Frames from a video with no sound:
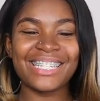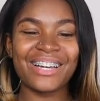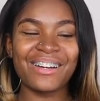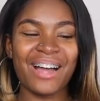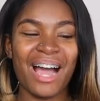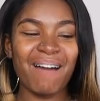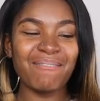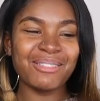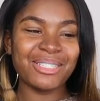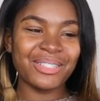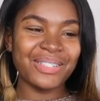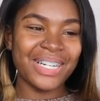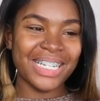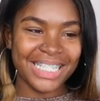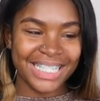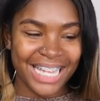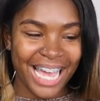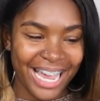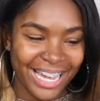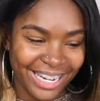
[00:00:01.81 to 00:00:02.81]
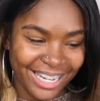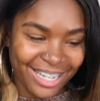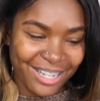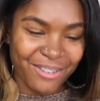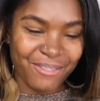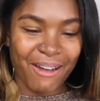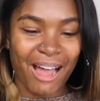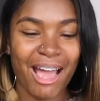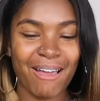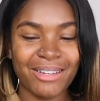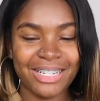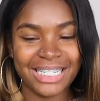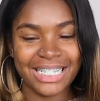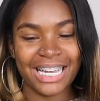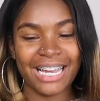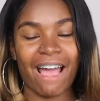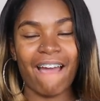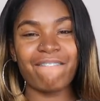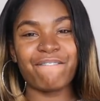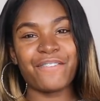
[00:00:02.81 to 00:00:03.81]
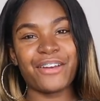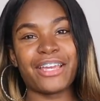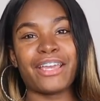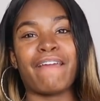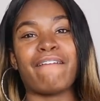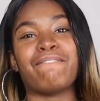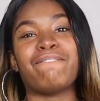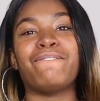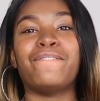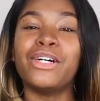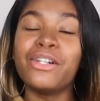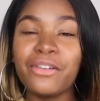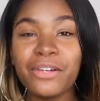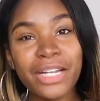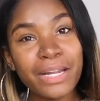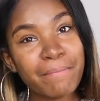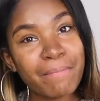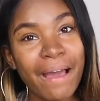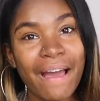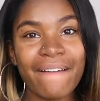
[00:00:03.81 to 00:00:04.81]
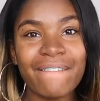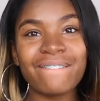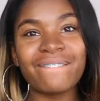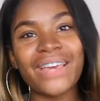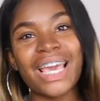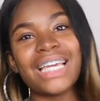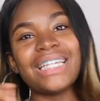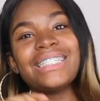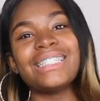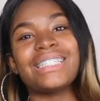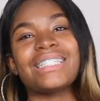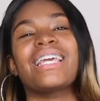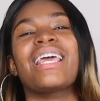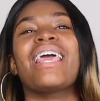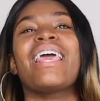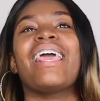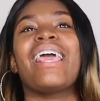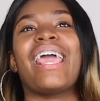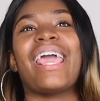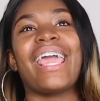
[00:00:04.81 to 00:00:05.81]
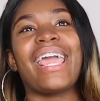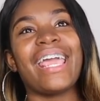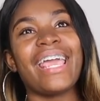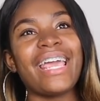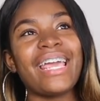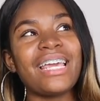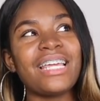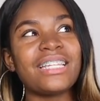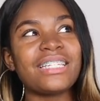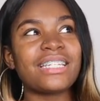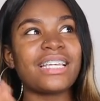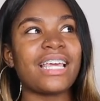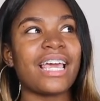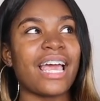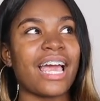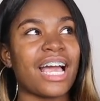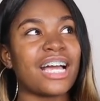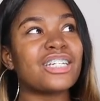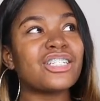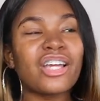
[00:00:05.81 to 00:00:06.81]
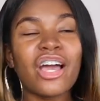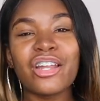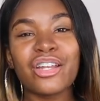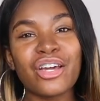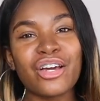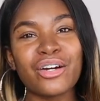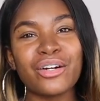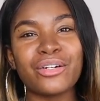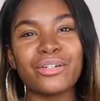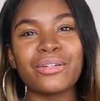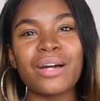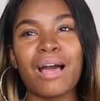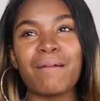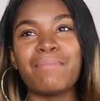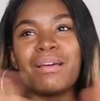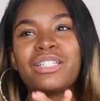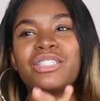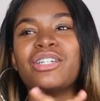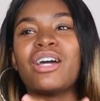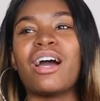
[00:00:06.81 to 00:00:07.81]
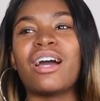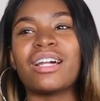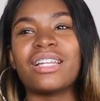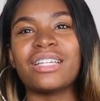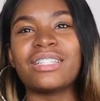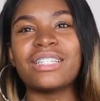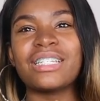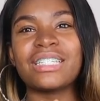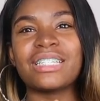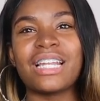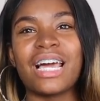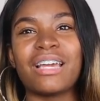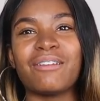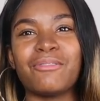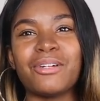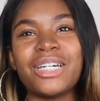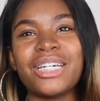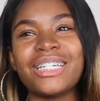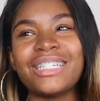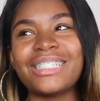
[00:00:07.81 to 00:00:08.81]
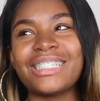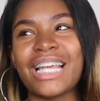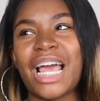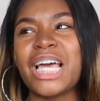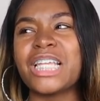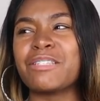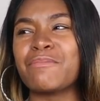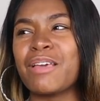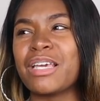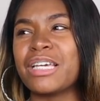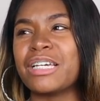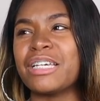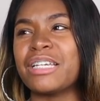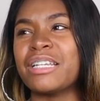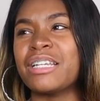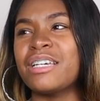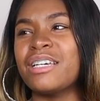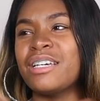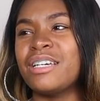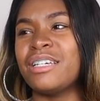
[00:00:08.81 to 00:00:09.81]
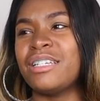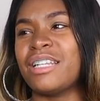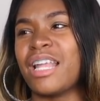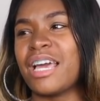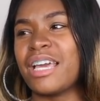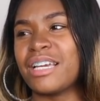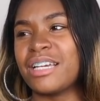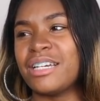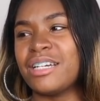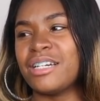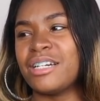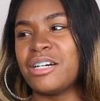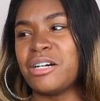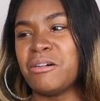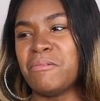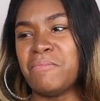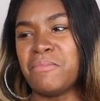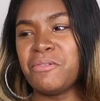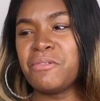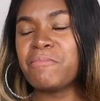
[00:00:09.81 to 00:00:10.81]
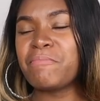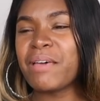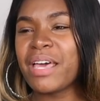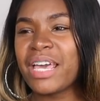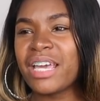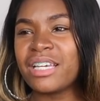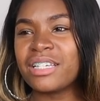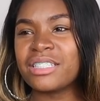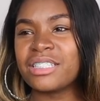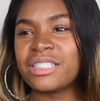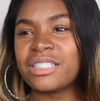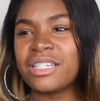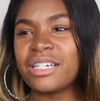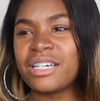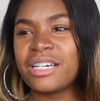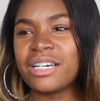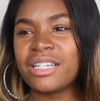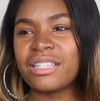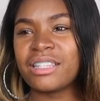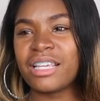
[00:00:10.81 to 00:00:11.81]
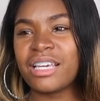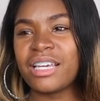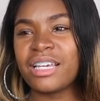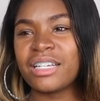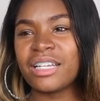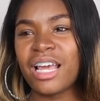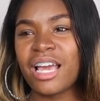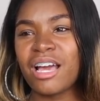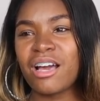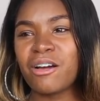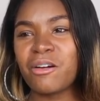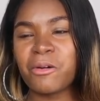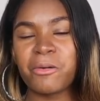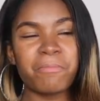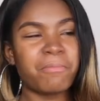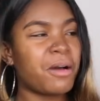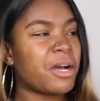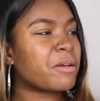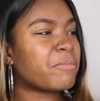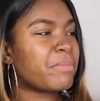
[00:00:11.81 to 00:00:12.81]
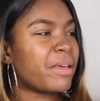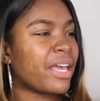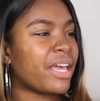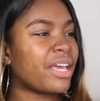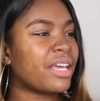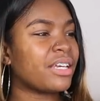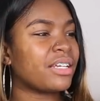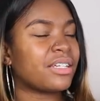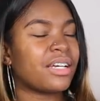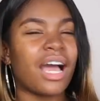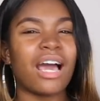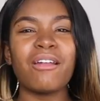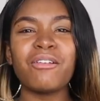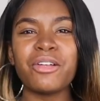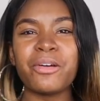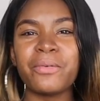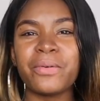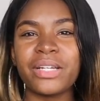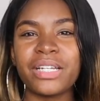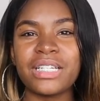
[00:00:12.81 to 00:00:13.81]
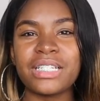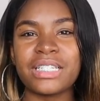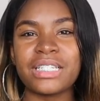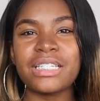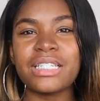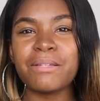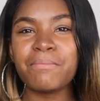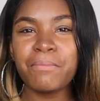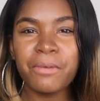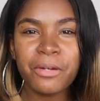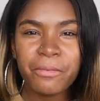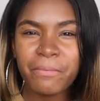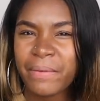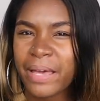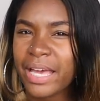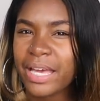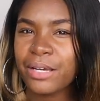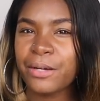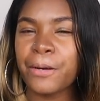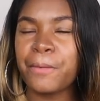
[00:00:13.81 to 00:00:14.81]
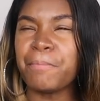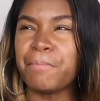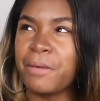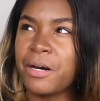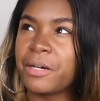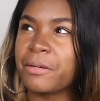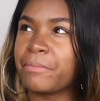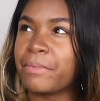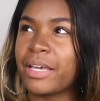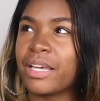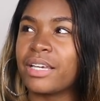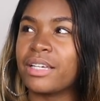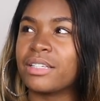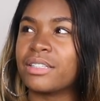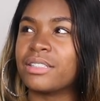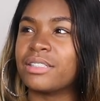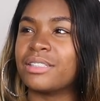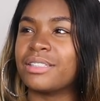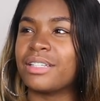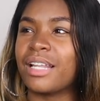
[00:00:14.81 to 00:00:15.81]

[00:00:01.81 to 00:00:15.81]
So I'm so excited. Why? Because I got freaking food in my face. And as y'all know, I bet y'all clicked this and like, what? Jazz making like a mukbang thing now, or mukbang? I don't know what it is. Is it mukbang or mukbang?